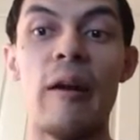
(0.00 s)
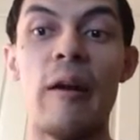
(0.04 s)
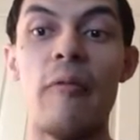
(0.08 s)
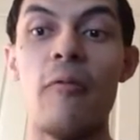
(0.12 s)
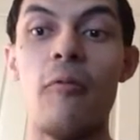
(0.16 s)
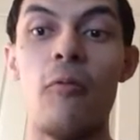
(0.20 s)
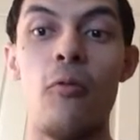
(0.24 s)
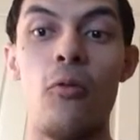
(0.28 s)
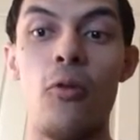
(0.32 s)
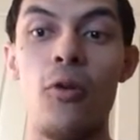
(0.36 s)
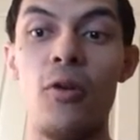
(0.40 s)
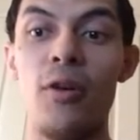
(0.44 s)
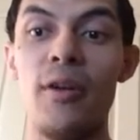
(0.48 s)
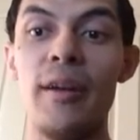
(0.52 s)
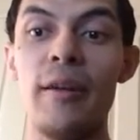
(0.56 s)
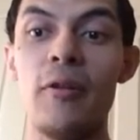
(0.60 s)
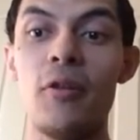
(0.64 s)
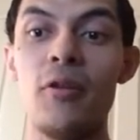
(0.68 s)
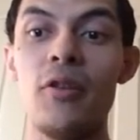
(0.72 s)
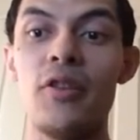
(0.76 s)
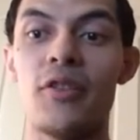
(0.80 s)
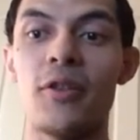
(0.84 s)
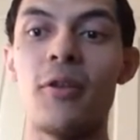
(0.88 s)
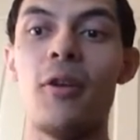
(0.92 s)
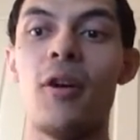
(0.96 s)
really
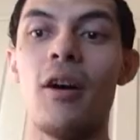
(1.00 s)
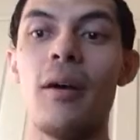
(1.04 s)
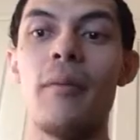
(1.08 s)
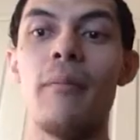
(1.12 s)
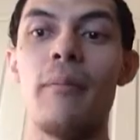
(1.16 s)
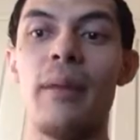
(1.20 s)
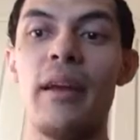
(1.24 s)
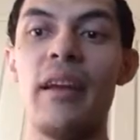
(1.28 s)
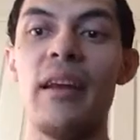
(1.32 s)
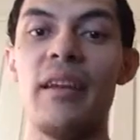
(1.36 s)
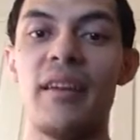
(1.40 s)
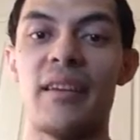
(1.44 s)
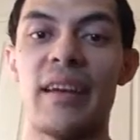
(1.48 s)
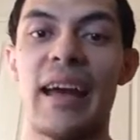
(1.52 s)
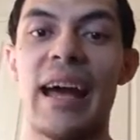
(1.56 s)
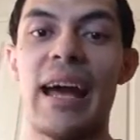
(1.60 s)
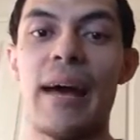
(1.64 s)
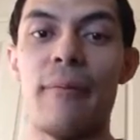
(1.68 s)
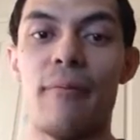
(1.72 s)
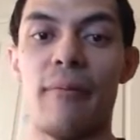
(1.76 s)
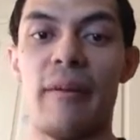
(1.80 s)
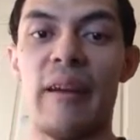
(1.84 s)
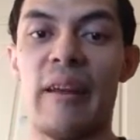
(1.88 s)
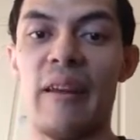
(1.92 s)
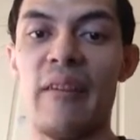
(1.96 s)
good time beating
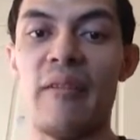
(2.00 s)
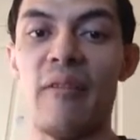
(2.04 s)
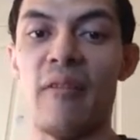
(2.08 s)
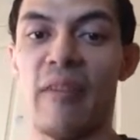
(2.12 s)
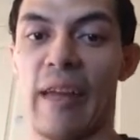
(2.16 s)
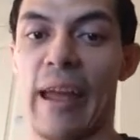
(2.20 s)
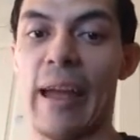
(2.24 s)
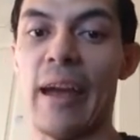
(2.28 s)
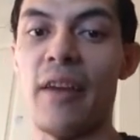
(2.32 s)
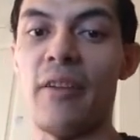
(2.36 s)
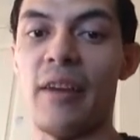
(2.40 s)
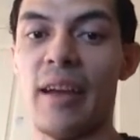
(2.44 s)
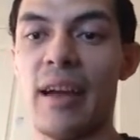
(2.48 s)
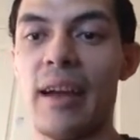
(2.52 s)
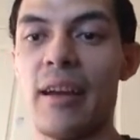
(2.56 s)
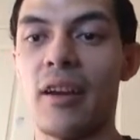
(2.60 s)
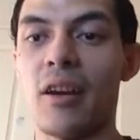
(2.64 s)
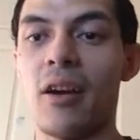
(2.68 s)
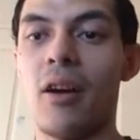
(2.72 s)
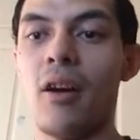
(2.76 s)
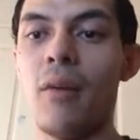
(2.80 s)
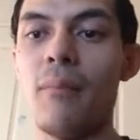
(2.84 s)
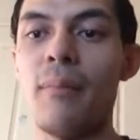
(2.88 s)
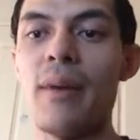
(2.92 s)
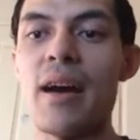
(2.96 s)
Cap in a hand-to-hand
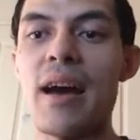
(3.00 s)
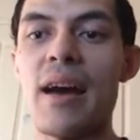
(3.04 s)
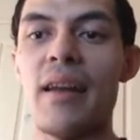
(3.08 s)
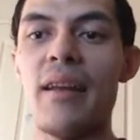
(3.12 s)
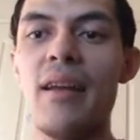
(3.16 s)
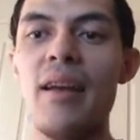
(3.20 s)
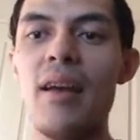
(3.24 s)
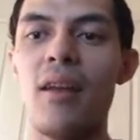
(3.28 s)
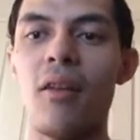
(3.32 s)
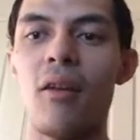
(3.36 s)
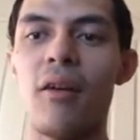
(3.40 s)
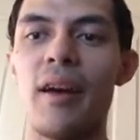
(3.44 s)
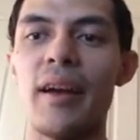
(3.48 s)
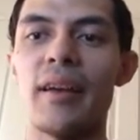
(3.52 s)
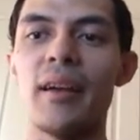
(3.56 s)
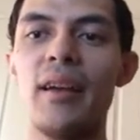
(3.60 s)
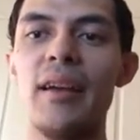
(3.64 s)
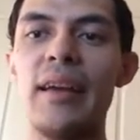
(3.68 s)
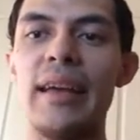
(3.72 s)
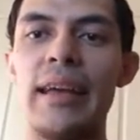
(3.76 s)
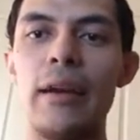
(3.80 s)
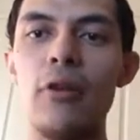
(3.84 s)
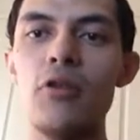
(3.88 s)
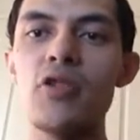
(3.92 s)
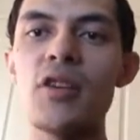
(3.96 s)
combat. Like,
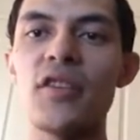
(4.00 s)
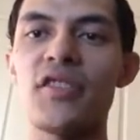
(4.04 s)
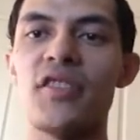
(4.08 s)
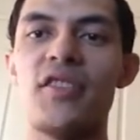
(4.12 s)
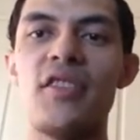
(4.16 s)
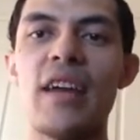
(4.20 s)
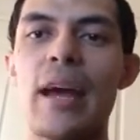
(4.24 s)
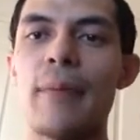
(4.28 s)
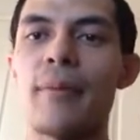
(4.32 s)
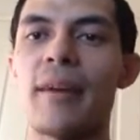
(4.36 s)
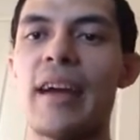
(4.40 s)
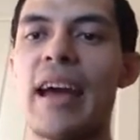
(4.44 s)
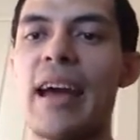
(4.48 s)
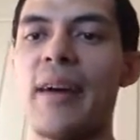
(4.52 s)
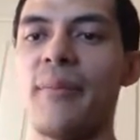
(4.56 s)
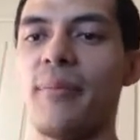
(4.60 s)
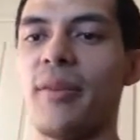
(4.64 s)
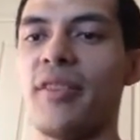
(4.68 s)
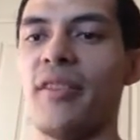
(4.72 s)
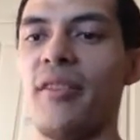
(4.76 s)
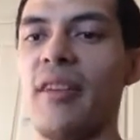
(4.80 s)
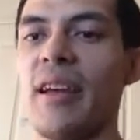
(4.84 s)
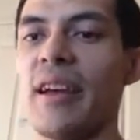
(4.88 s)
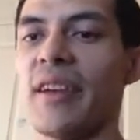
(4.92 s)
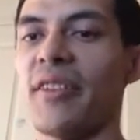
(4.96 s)
he'll just snap
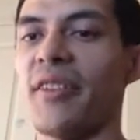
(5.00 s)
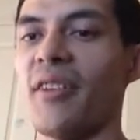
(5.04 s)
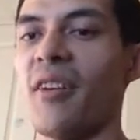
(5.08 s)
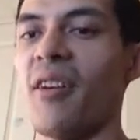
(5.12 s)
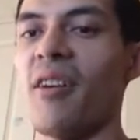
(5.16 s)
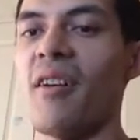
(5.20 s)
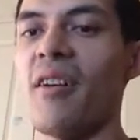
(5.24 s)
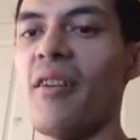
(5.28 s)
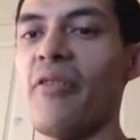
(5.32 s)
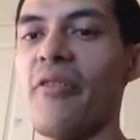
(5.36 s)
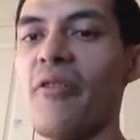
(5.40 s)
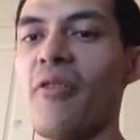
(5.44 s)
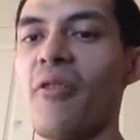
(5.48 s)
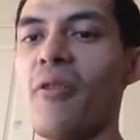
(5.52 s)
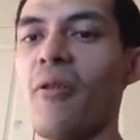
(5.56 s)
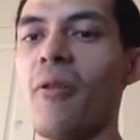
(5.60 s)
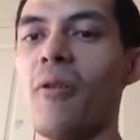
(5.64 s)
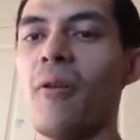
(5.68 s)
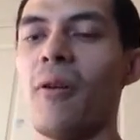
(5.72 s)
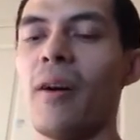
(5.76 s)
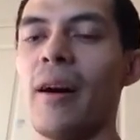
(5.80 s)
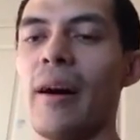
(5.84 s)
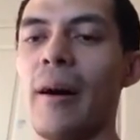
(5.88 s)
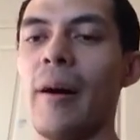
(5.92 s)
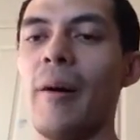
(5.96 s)
Cap's necks off
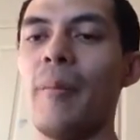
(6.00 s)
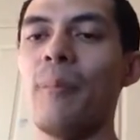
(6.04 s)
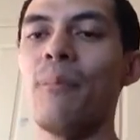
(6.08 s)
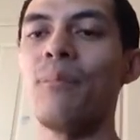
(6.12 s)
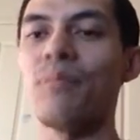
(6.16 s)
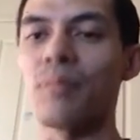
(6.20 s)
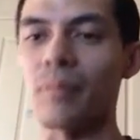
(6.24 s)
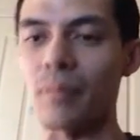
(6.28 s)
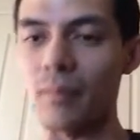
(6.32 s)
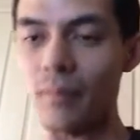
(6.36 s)
or